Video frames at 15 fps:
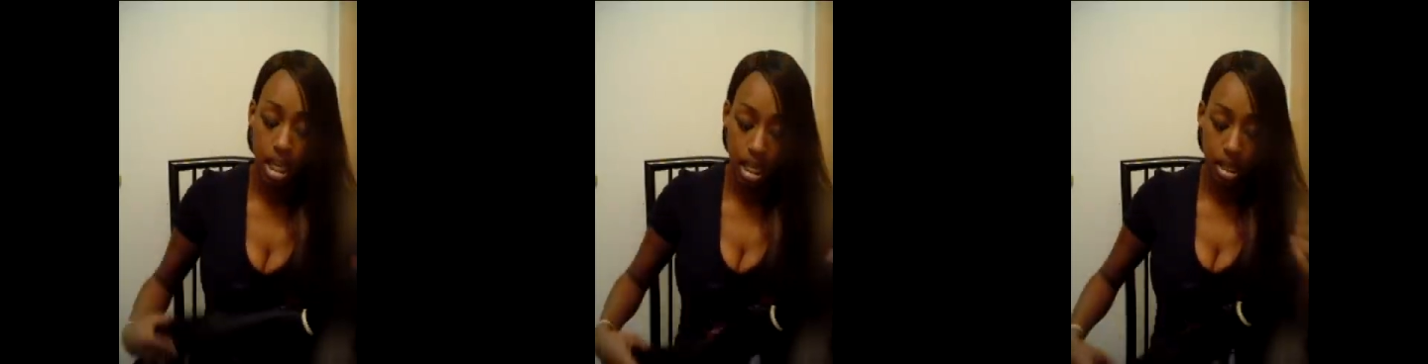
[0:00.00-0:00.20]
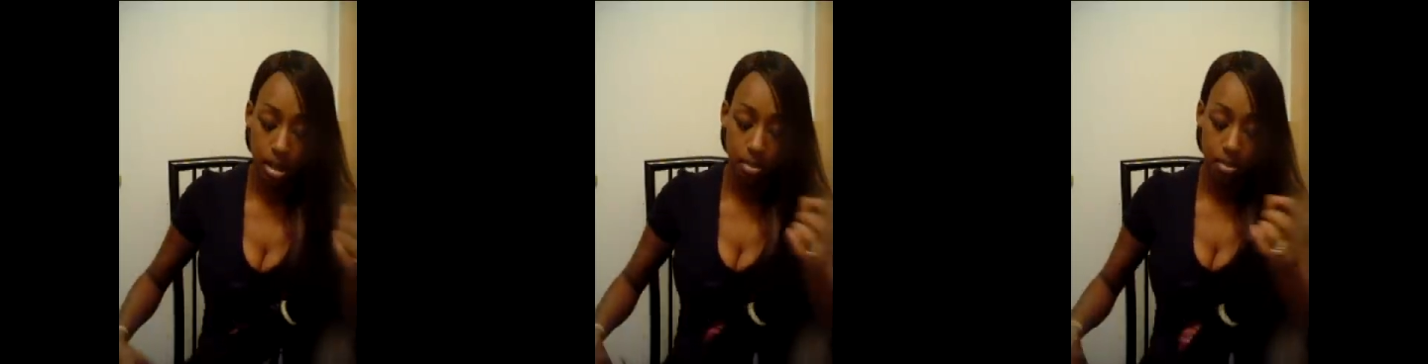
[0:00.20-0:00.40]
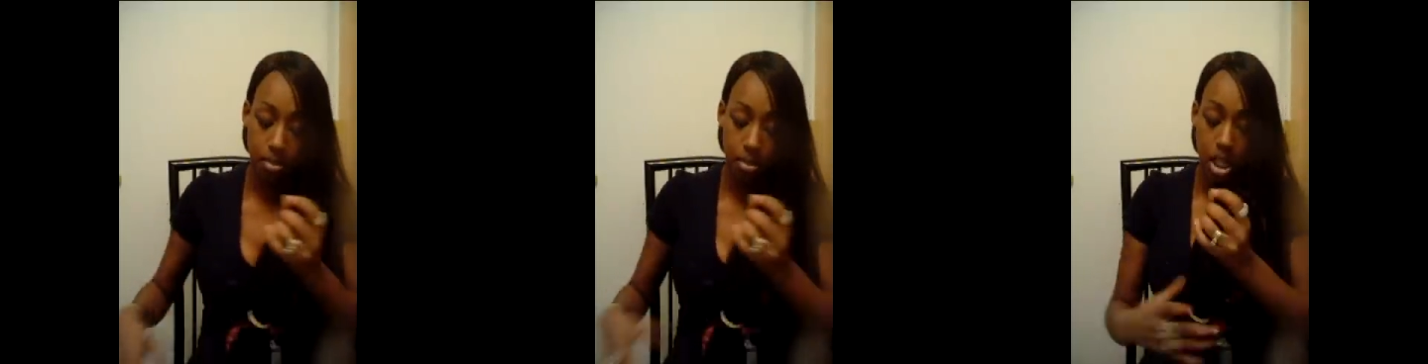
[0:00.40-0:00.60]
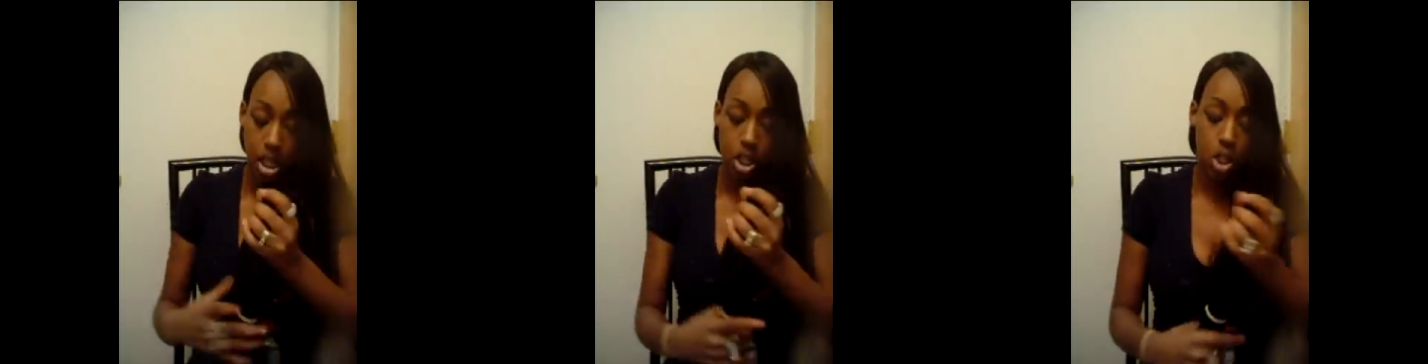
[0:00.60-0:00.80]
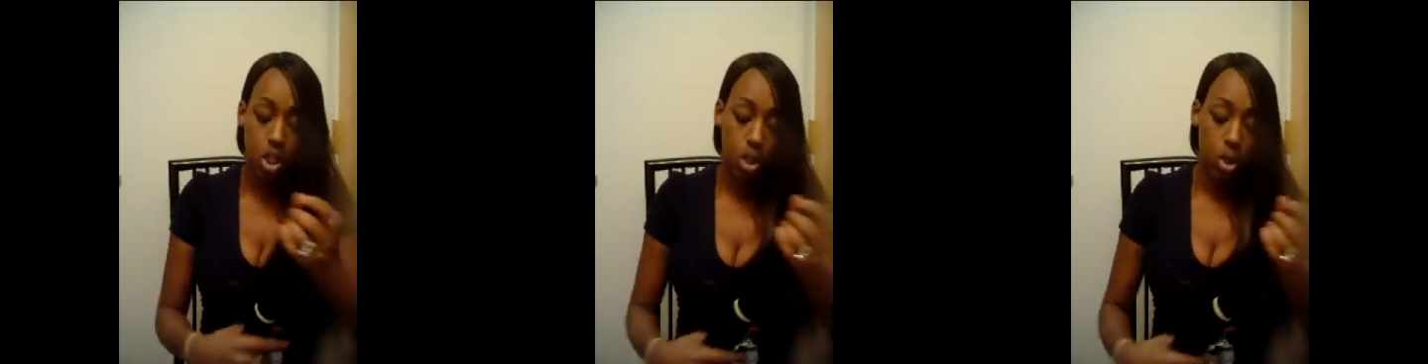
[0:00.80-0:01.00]
Um,
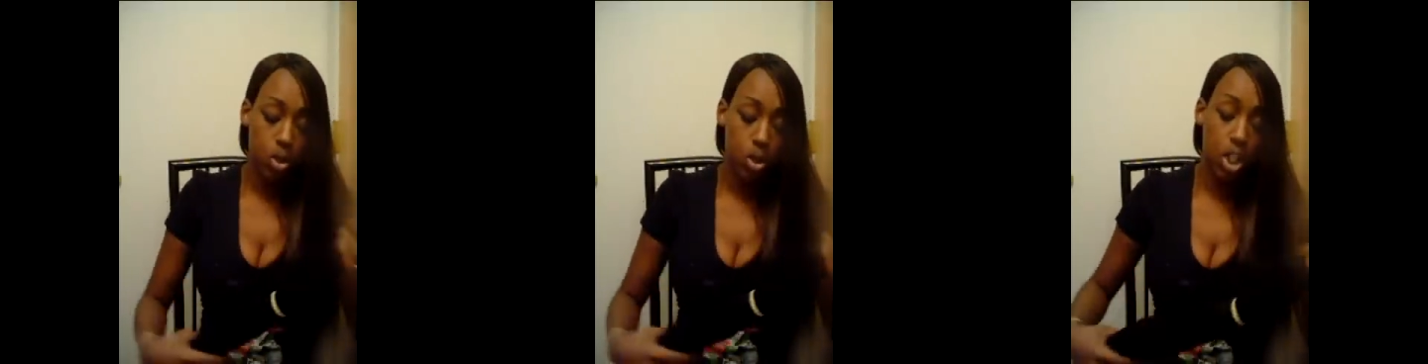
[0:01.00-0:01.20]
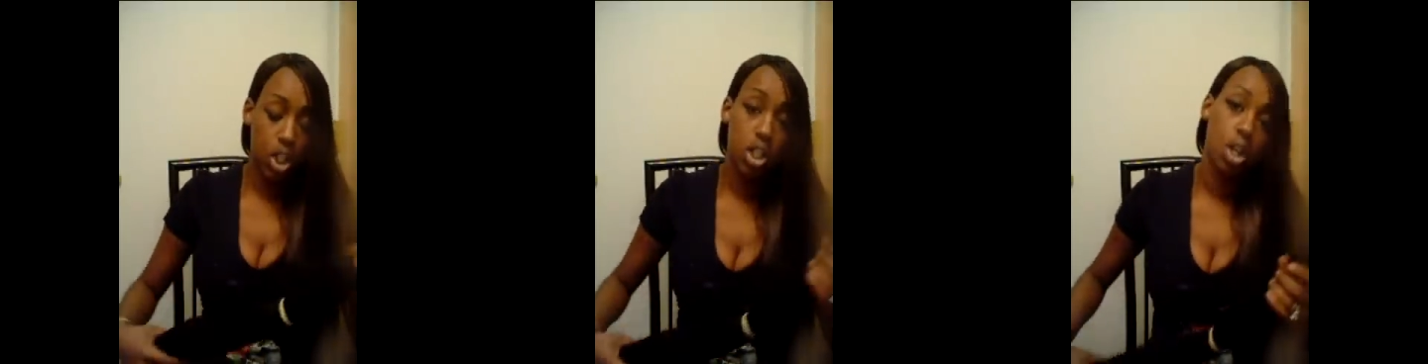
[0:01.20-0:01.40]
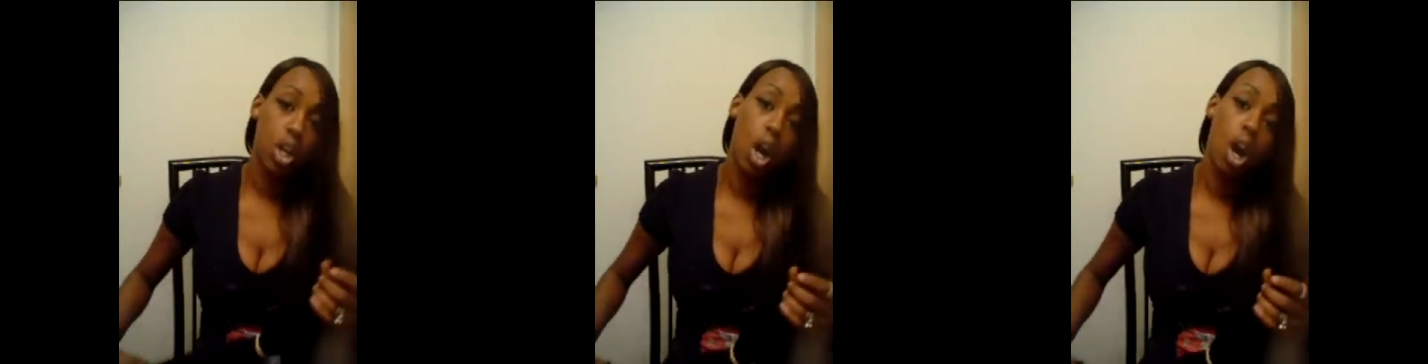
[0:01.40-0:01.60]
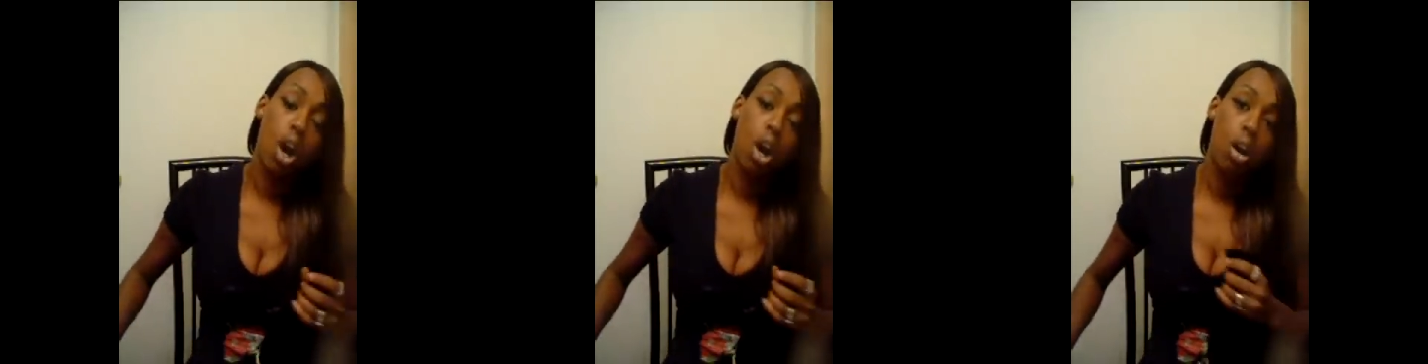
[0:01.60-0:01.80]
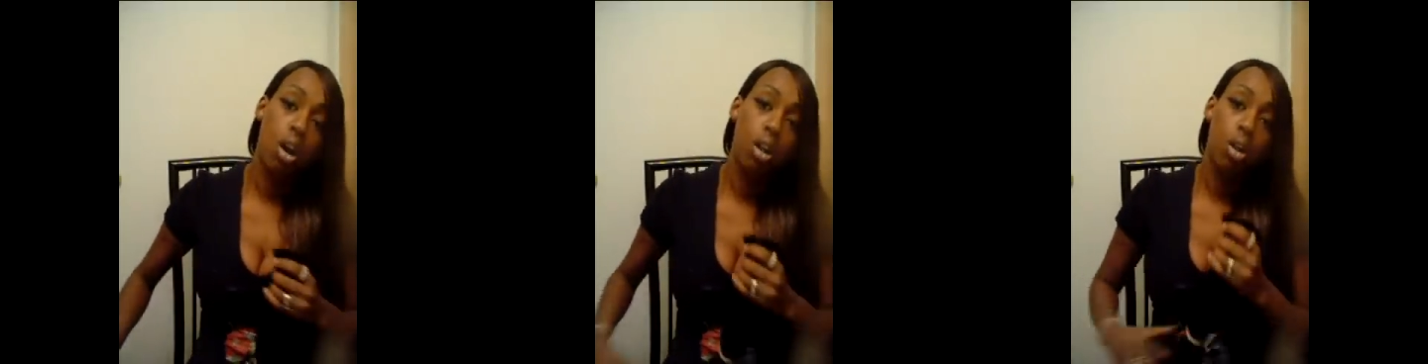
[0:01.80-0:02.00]
so just
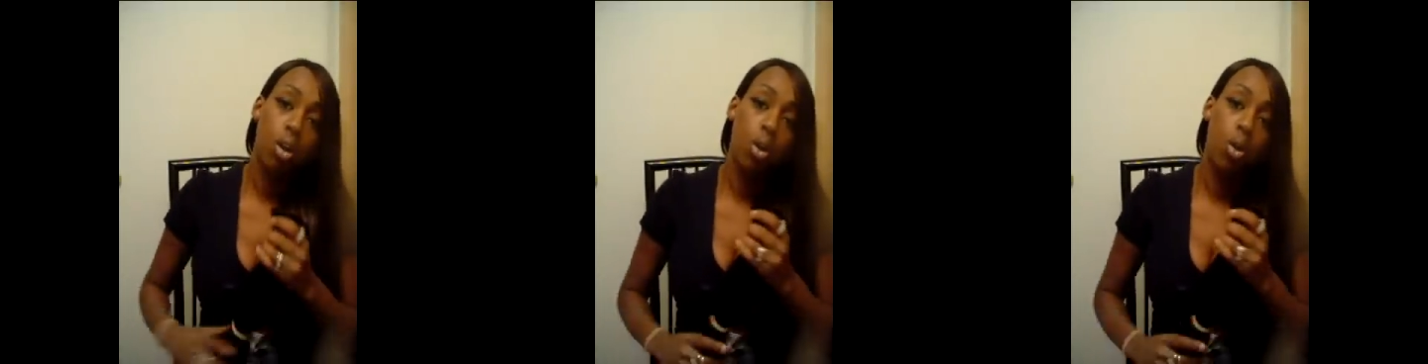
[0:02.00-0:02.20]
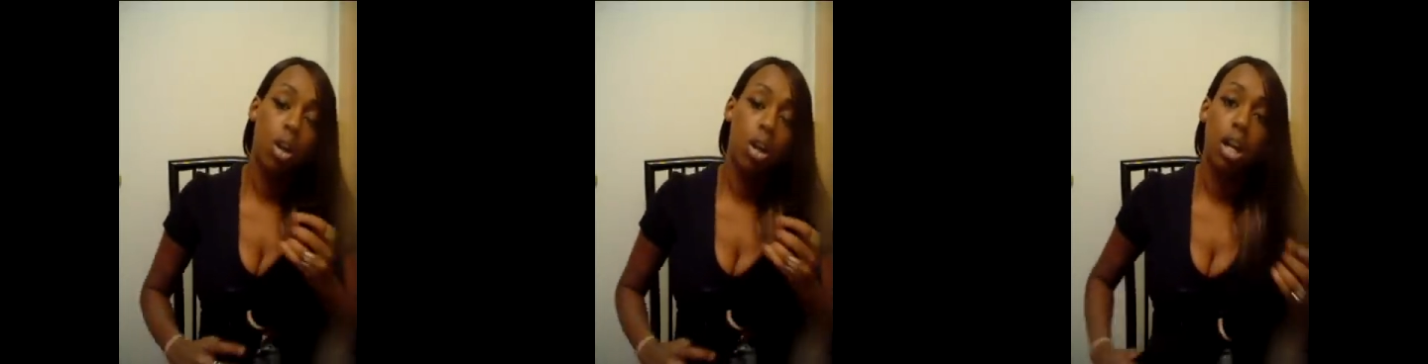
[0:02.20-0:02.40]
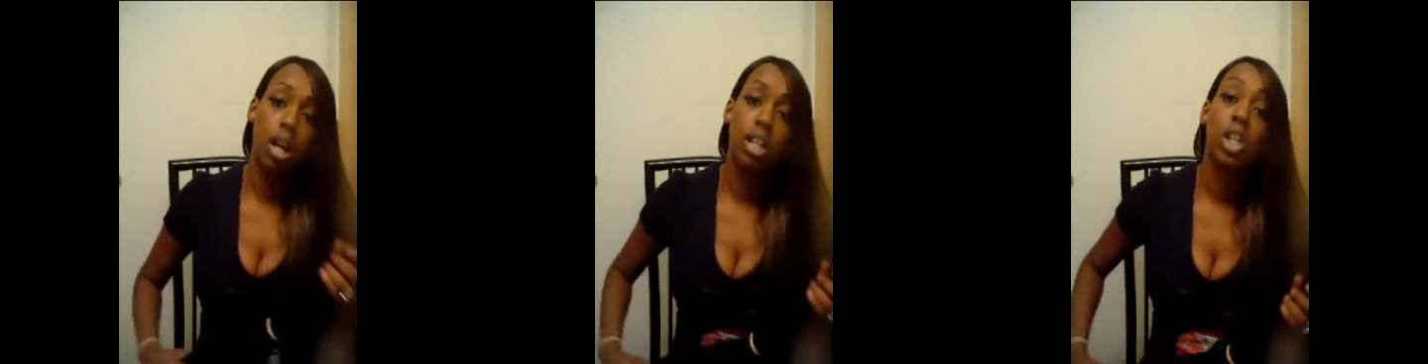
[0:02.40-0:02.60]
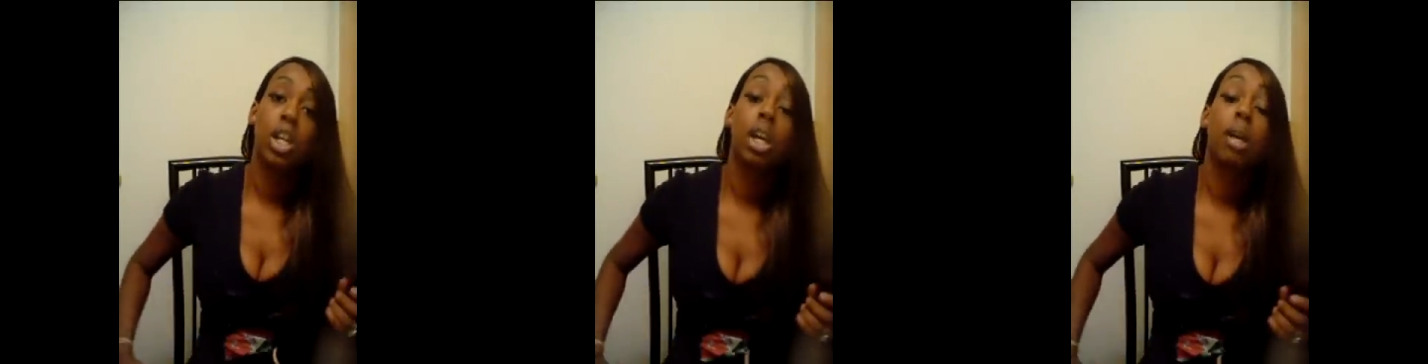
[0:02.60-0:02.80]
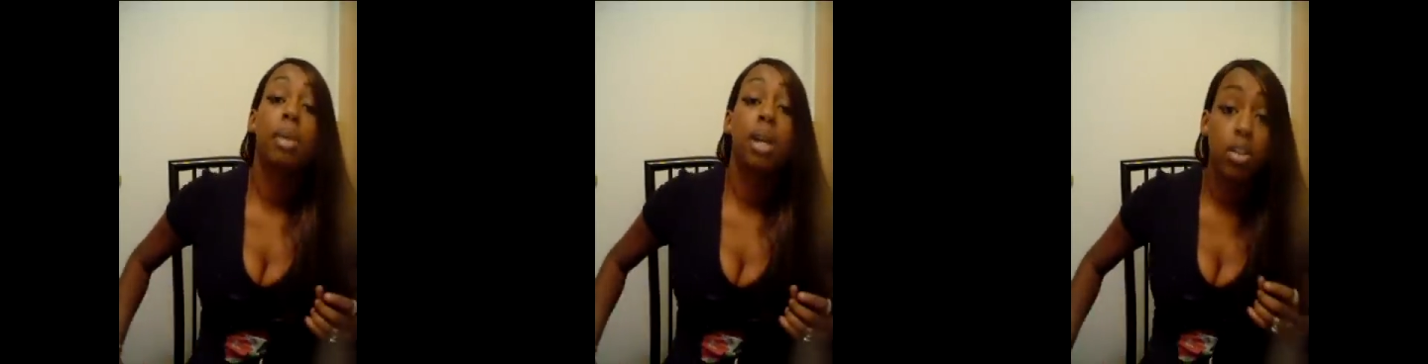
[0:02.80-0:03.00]
call or uh,
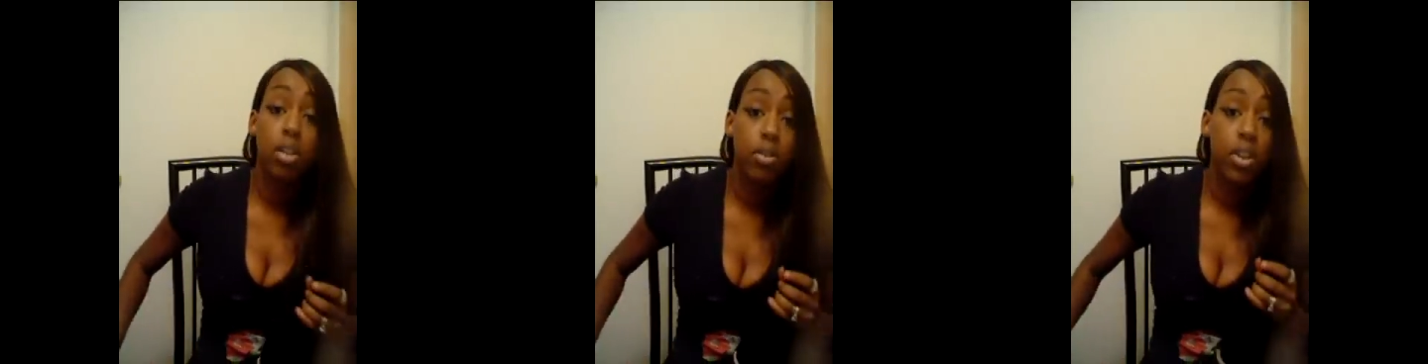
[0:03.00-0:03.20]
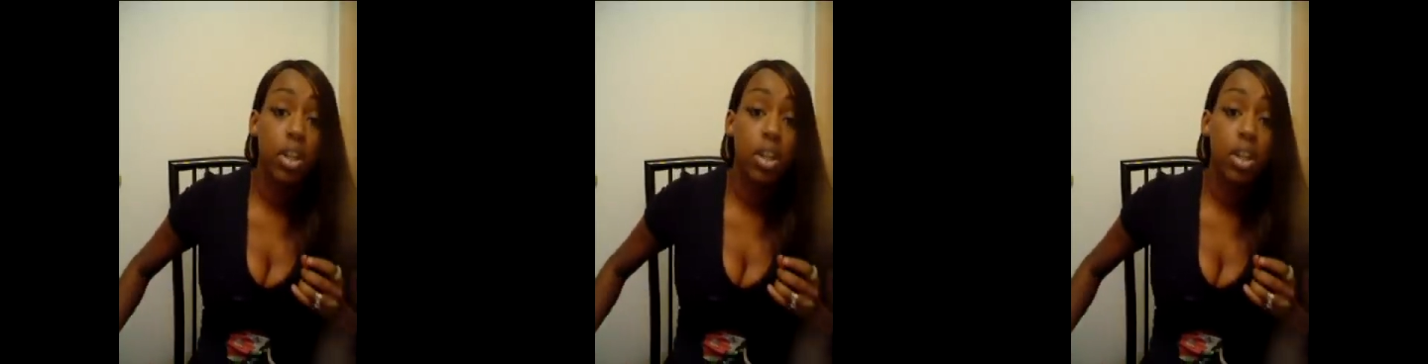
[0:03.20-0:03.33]
check out my other